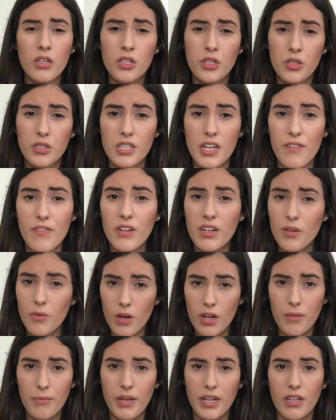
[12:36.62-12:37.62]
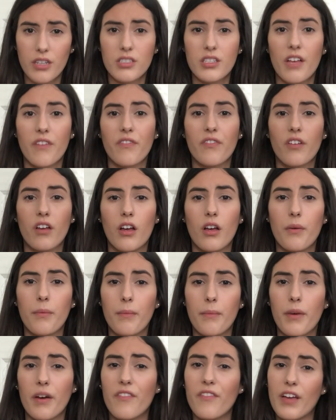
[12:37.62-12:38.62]
you definitely want to make yourself
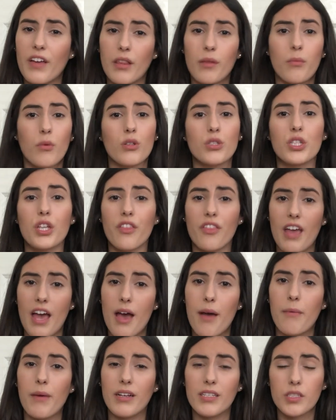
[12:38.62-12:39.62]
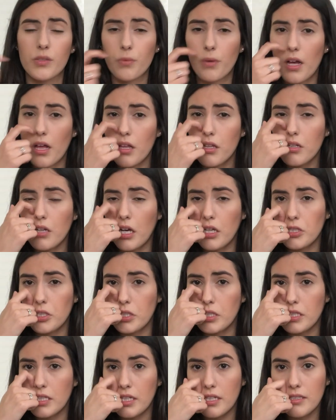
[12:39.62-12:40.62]
available to them as well, not
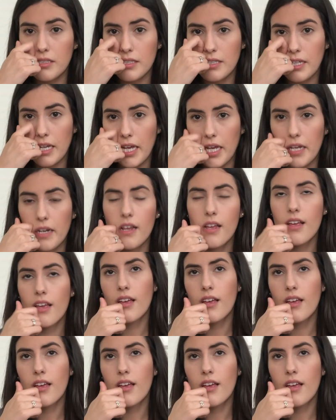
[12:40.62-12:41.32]
just in-state.